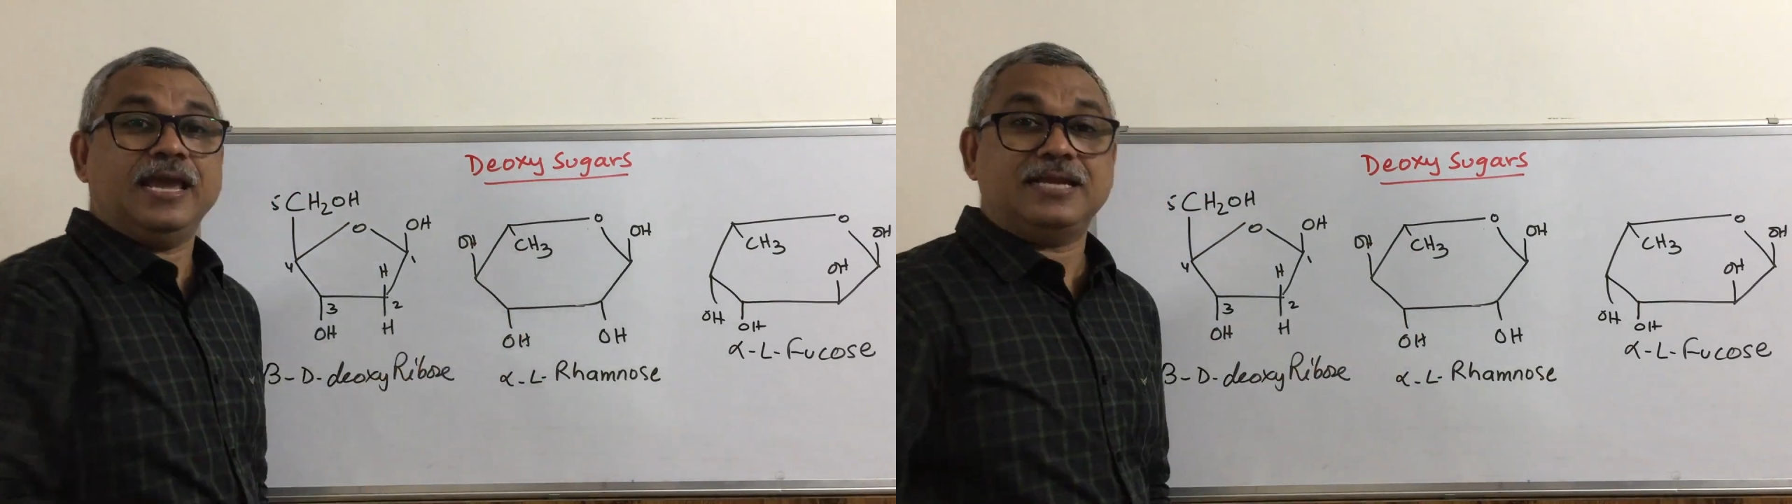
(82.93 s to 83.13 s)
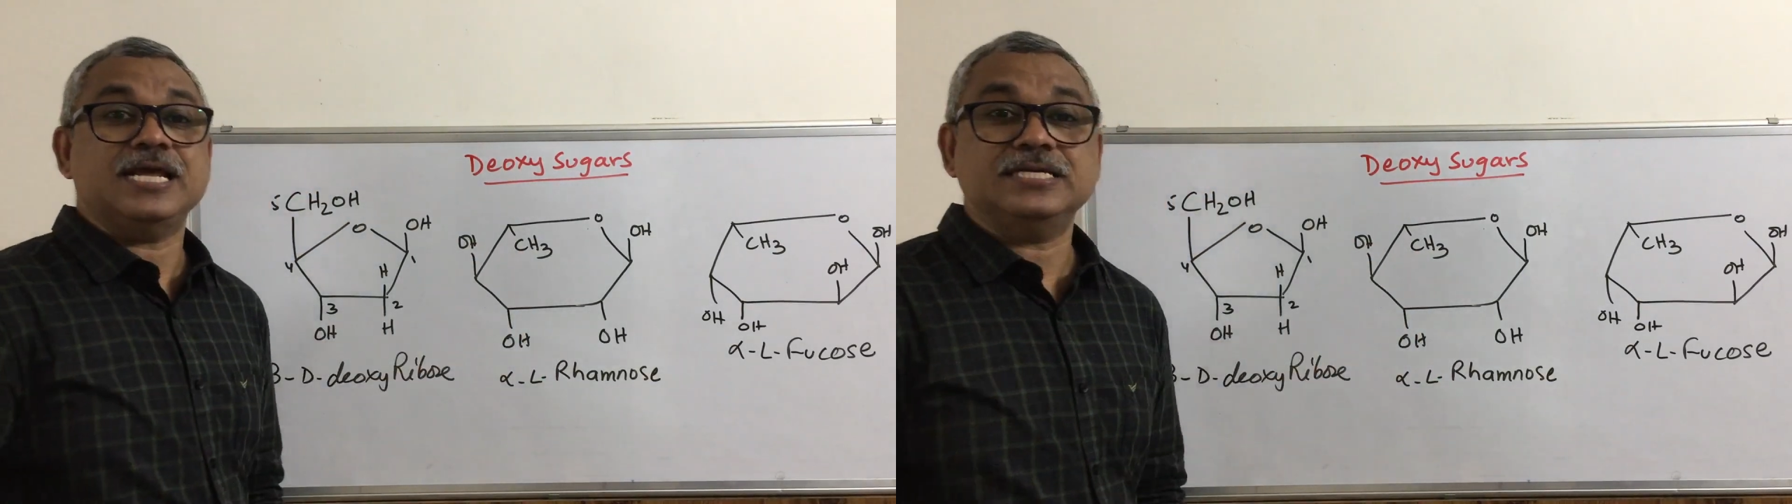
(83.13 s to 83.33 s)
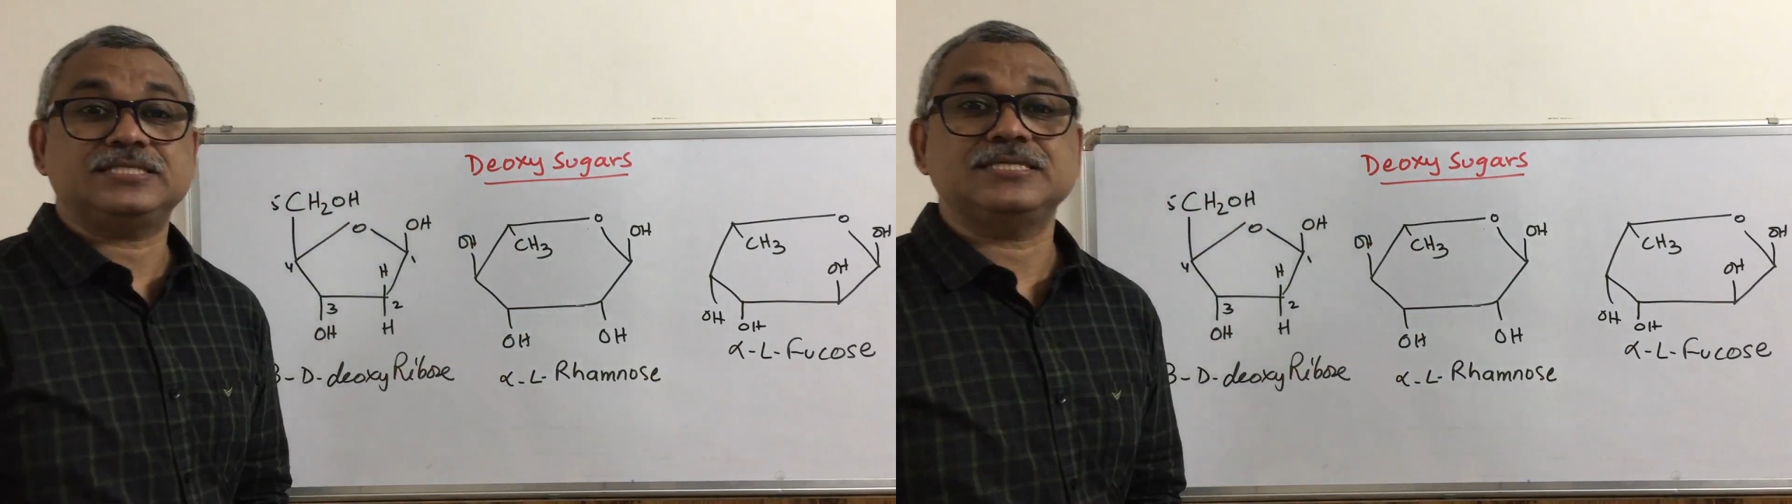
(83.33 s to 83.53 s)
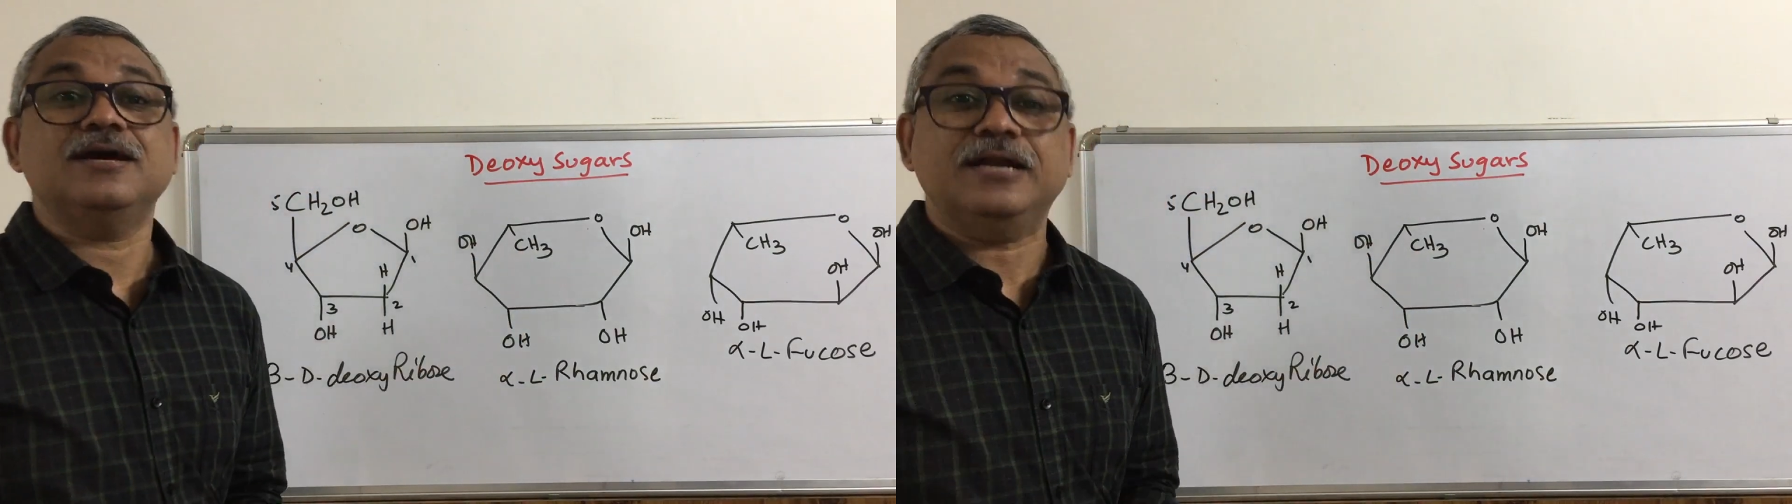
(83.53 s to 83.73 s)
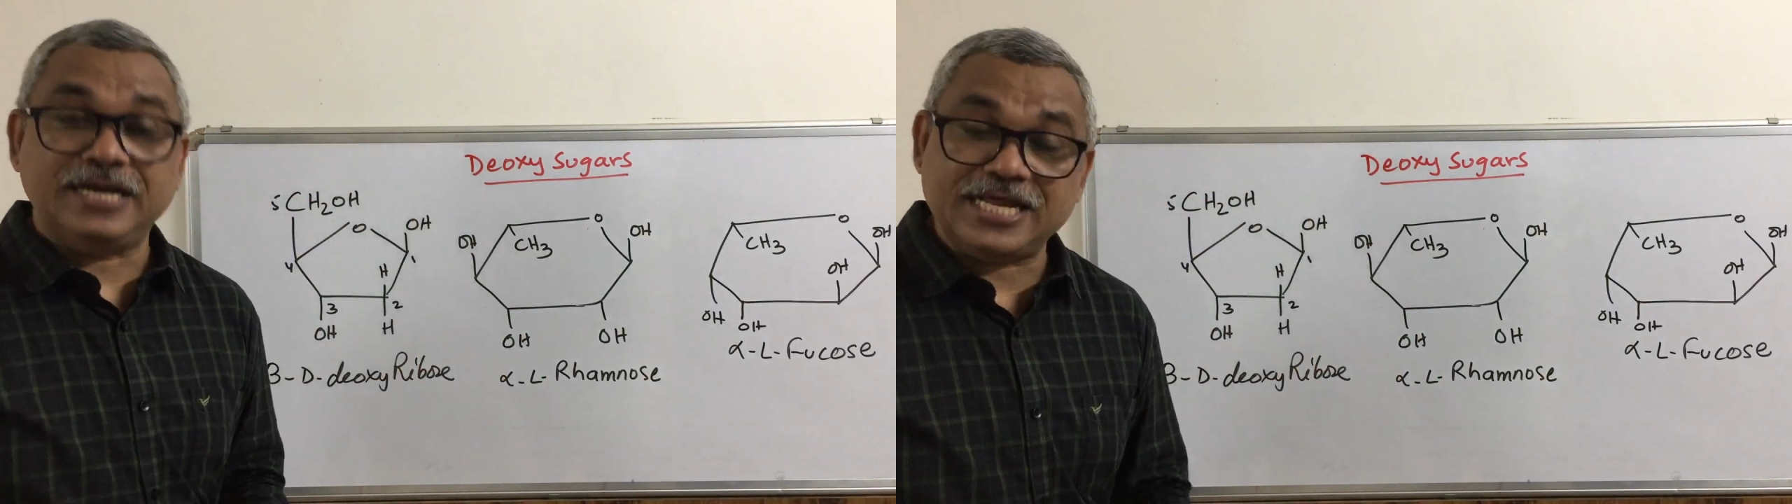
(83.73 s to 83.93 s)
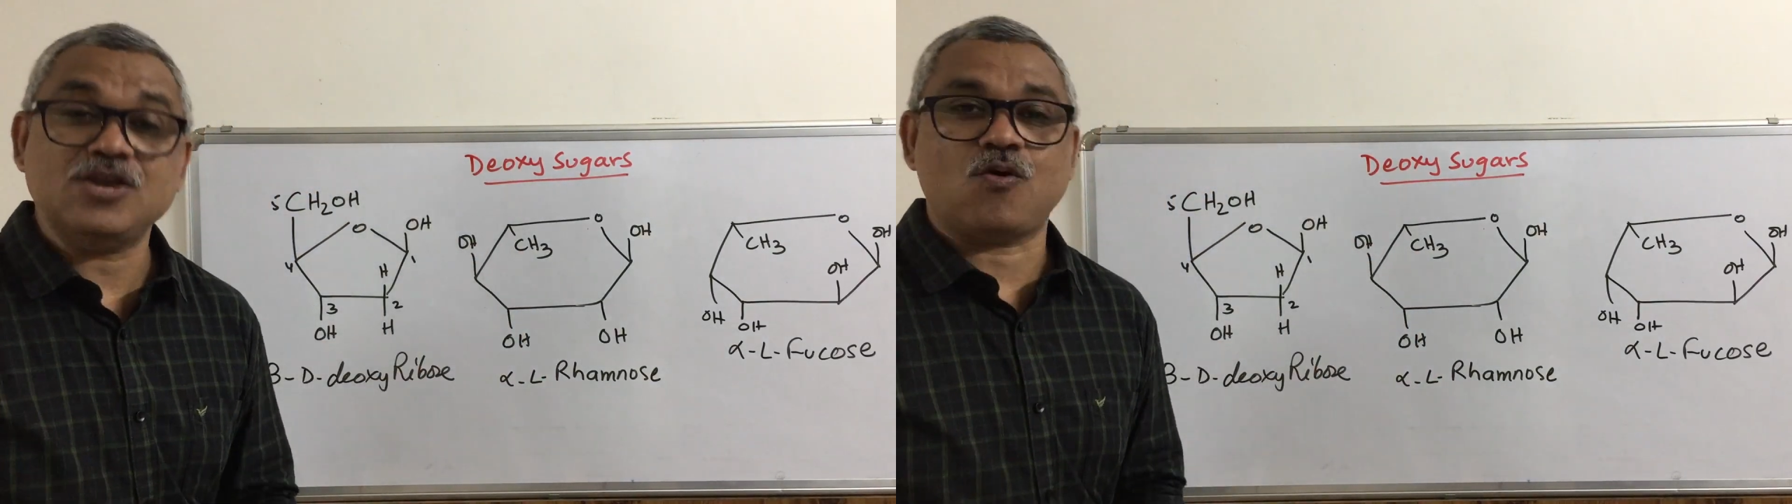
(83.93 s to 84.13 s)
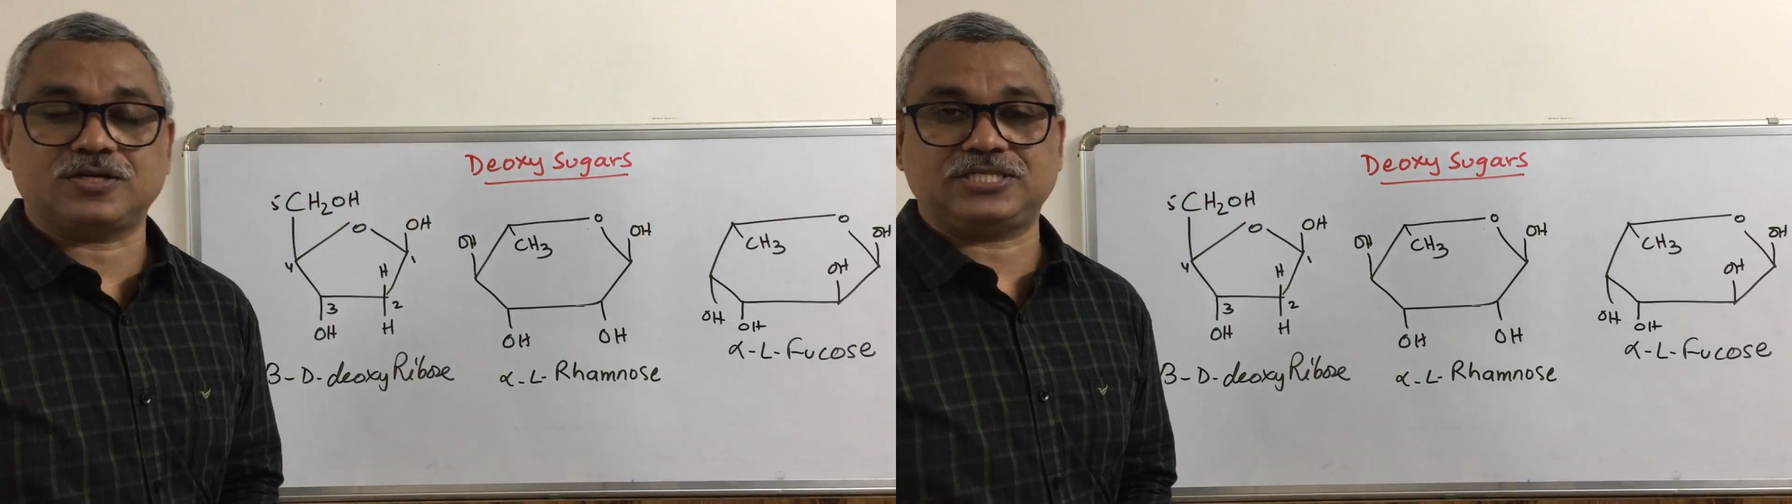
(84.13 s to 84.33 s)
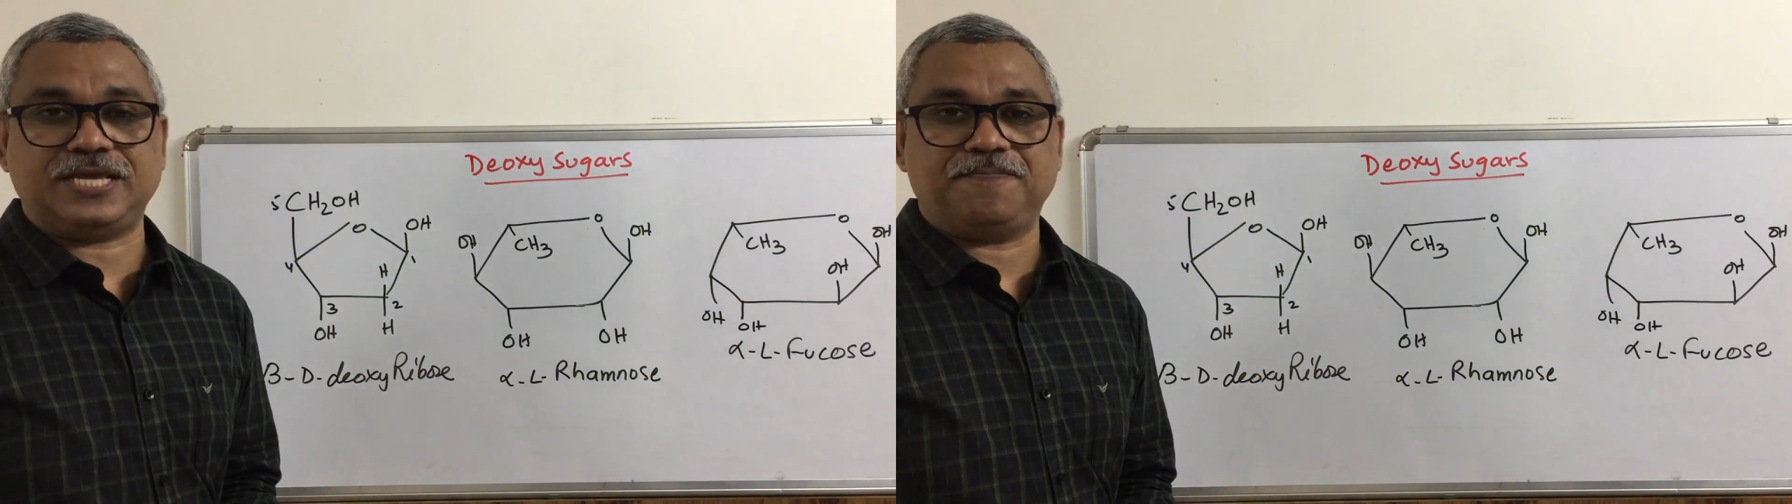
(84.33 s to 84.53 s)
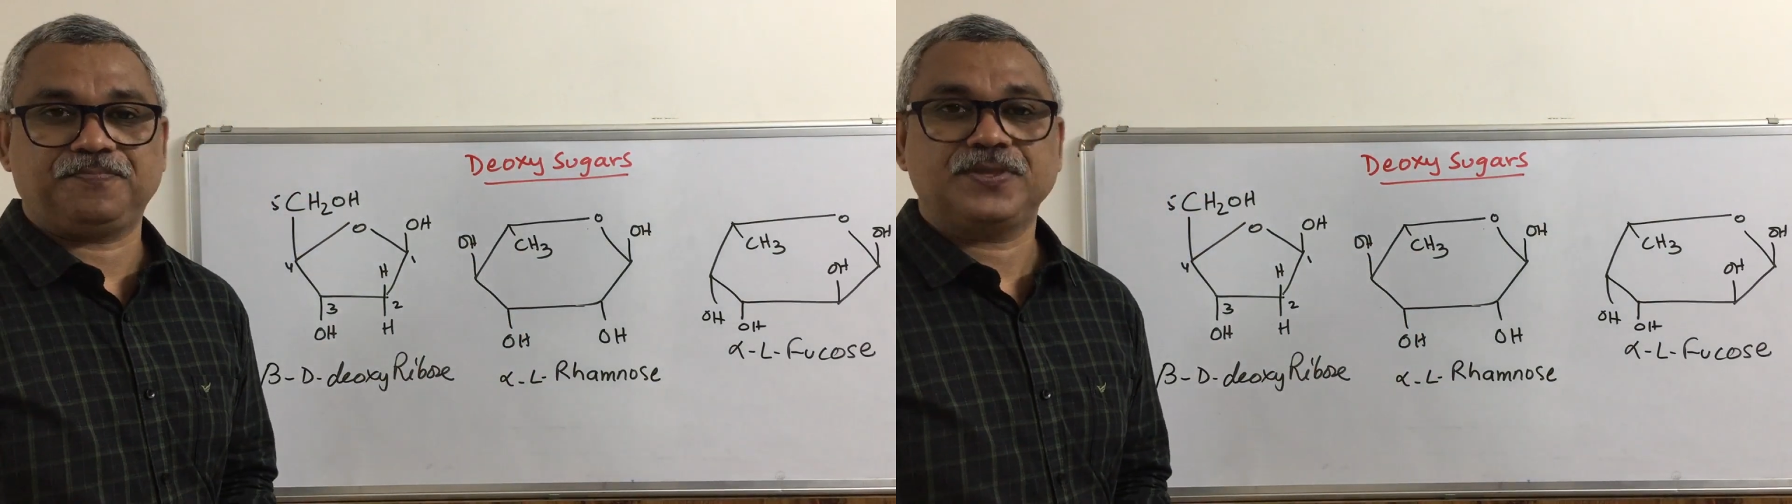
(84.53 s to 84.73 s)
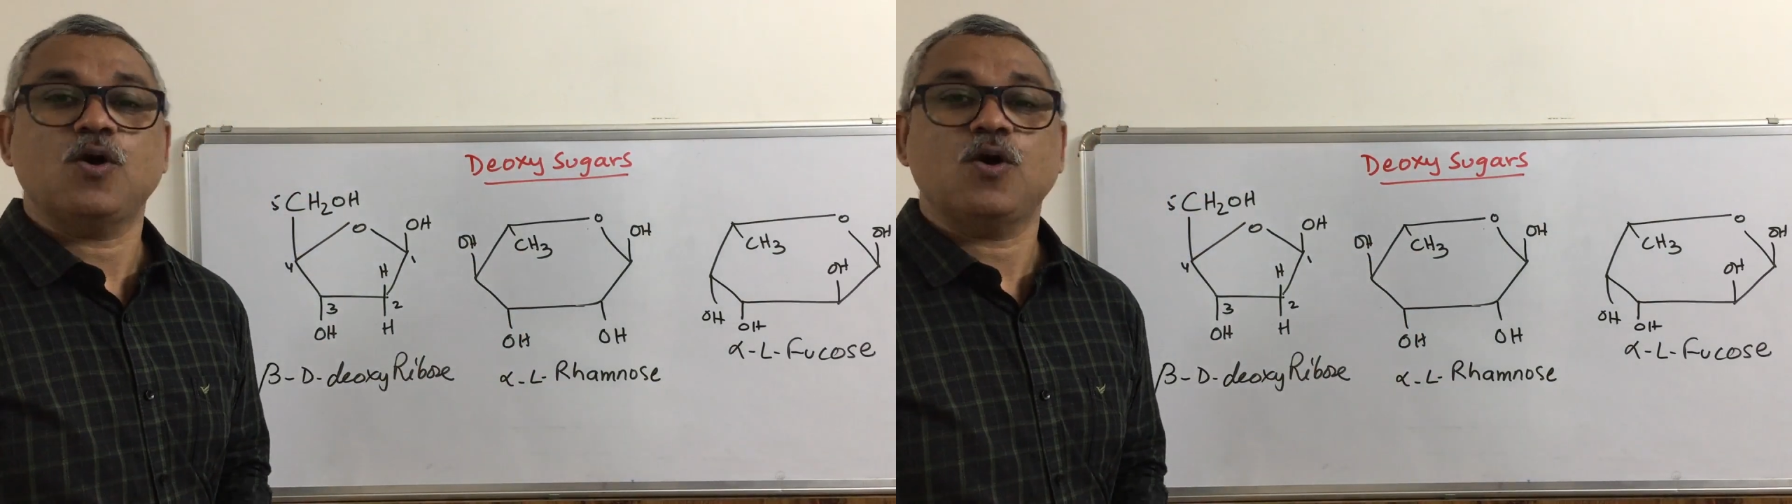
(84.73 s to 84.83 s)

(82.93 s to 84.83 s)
it is deoxy.